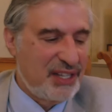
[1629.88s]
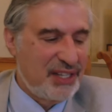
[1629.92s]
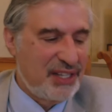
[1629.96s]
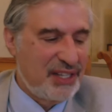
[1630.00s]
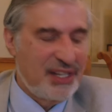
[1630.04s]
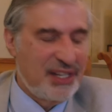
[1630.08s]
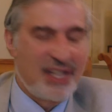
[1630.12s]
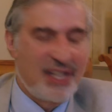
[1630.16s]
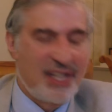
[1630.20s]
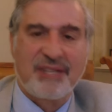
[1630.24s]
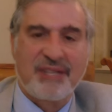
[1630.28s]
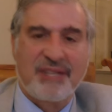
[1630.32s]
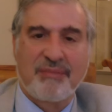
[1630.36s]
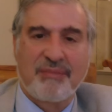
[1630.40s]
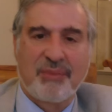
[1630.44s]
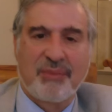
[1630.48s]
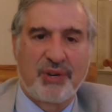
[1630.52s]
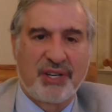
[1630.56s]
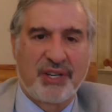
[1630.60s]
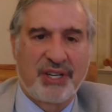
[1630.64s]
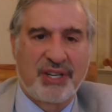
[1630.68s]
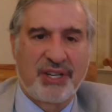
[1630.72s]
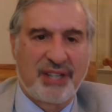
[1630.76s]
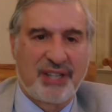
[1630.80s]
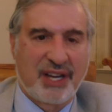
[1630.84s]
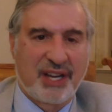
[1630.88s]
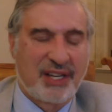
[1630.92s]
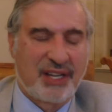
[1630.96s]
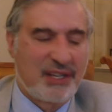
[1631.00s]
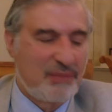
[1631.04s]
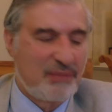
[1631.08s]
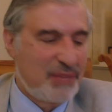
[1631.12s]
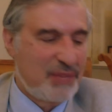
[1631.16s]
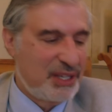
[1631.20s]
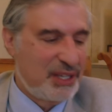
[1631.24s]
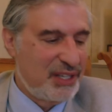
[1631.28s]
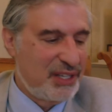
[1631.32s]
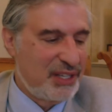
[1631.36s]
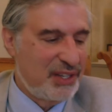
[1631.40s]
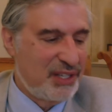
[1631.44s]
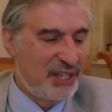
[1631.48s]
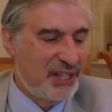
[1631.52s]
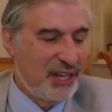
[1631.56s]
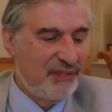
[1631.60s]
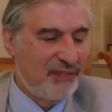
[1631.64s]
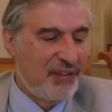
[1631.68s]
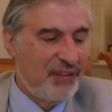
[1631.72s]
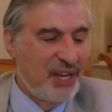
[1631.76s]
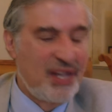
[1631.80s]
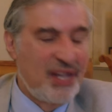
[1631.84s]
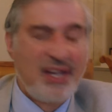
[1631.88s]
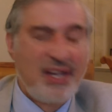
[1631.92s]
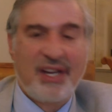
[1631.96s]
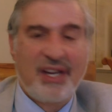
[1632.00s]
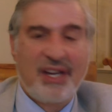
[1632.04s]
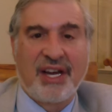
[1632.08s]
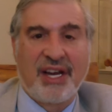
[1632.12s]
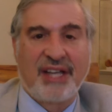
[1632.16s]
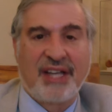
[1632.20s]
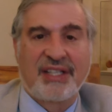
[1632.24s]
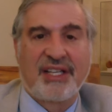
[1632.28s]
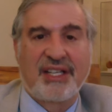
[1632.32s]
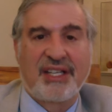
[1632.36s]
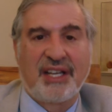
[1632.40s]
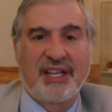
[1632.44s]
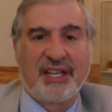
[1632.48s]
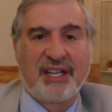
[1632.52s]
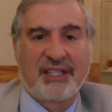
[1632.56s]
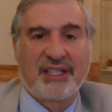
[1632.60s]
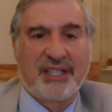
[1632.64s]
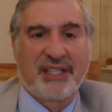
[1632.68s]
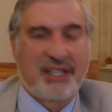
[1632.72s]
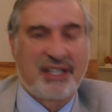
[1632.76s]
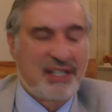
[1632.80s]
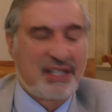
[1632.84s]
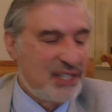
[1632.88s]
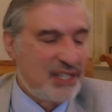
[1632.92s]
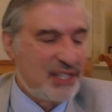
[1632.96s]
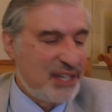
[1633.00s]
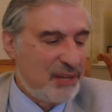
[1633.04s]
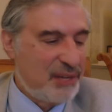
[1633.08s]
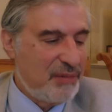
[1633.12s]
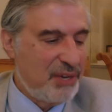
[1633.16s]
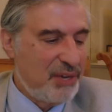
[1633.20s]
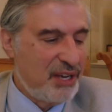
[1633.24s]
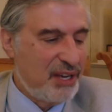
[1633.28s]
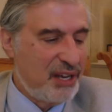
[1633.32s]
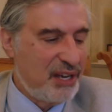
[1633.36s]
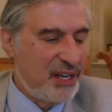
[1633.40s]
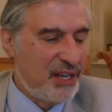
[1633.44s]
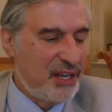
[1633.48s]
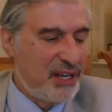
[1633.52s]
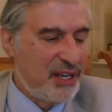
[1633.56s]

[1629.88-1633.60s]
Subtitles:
nevertheless important in documenting our life. I collected a specimen